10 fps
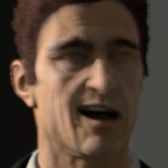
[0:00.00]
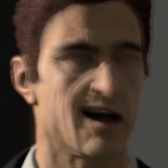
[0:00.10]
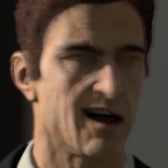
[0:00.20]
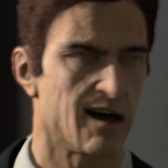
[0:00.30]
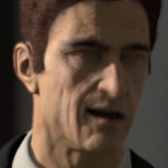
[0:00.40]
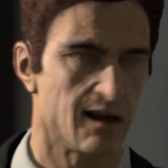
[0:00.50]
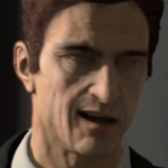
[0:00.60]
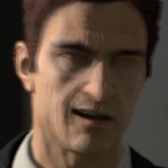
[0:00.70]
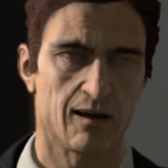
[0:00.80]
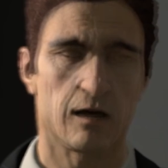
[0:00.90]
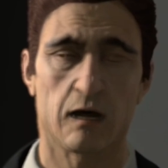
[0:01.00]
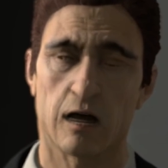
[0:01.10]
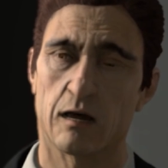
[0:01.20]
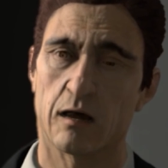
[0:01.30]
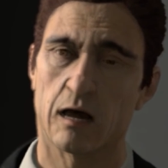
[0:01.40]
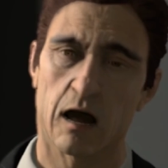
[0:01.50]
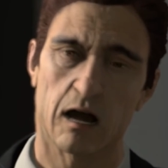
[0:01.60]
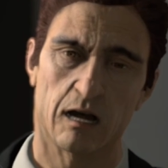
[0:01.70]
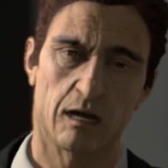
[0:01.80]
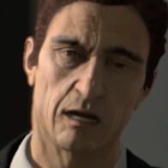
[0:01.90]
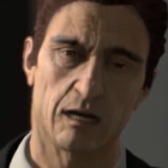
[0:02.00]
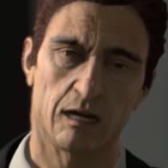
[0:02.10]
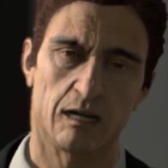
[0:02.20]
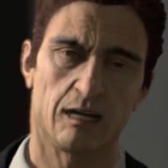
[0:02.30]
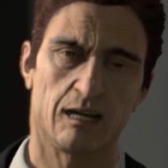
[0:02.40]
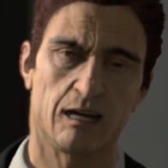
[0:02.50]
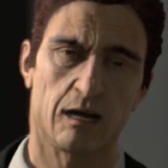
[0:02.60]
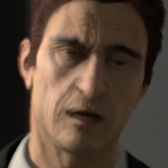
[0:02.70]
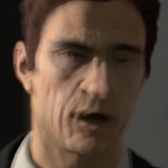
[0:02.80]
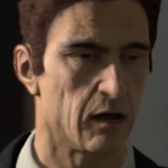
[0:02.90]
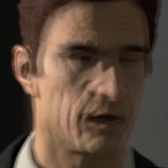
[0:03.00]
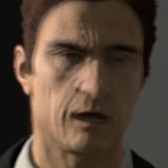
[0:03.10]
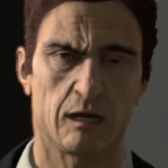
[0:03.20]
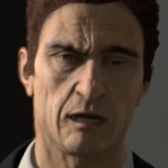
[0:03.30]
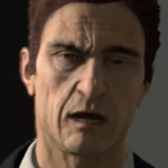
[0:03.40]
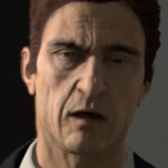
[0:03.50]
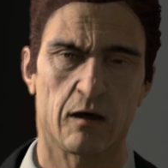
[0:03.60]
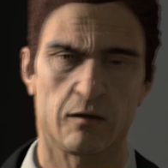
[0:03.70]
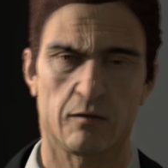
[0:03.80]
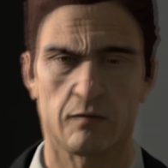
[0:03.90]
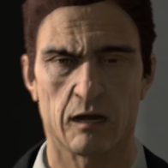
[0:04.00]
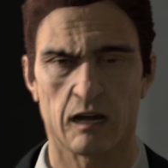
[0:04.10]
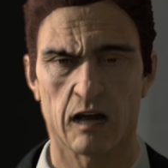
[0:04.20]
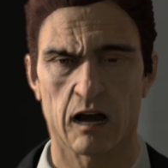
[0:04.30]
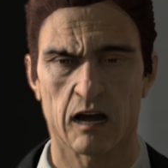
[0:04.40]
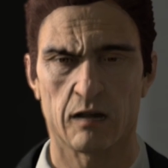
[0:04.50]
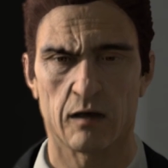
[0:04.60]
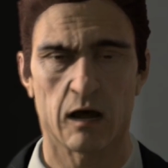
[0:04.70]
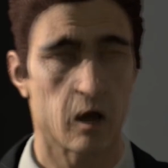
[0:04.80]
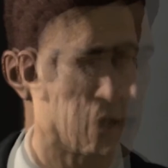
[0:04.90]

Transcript: Oh, did you step on a dog? Did the dog not like the story about the gas station?